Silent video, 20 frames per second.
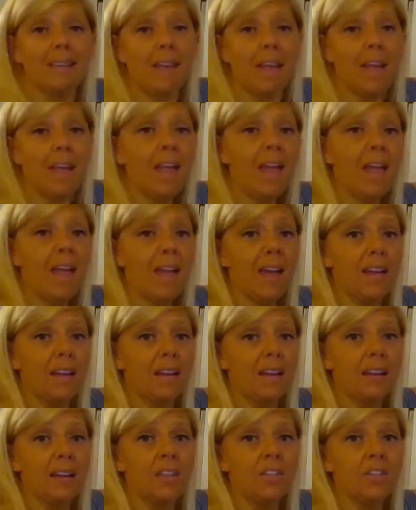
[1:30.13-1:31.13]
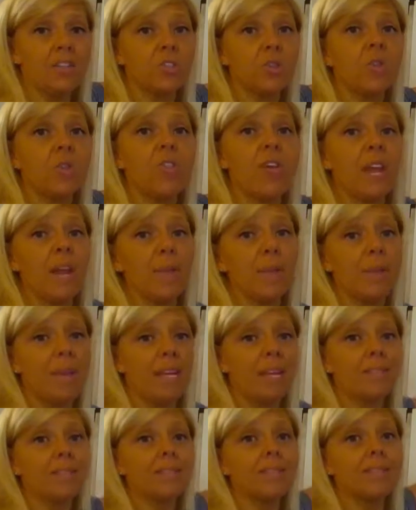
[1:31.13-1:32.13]
the end so then it
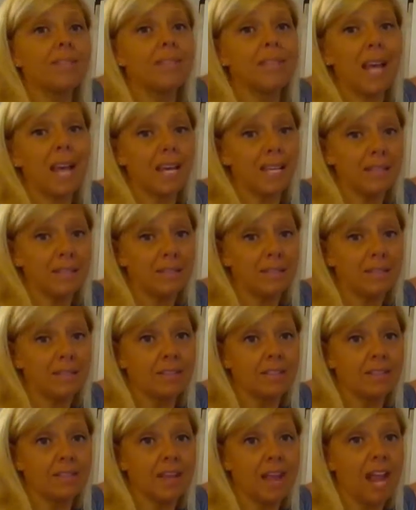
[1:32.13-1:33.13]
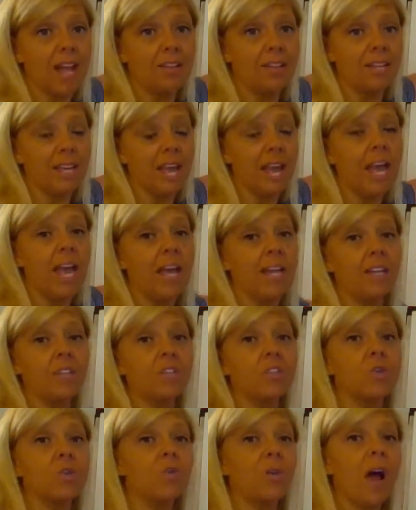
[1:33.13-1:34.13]
makes sense at the
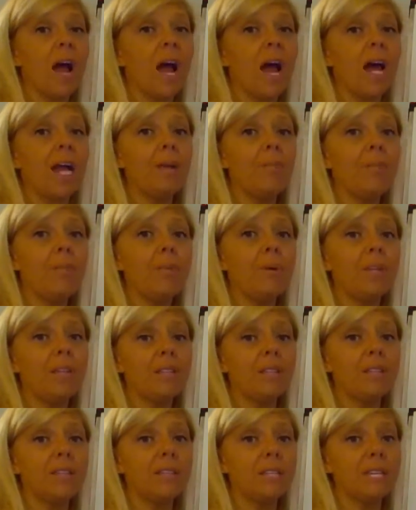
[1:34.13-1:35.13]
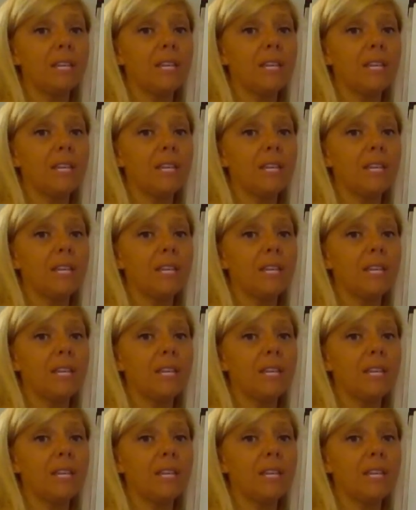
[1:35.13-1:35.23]
end. So if I put this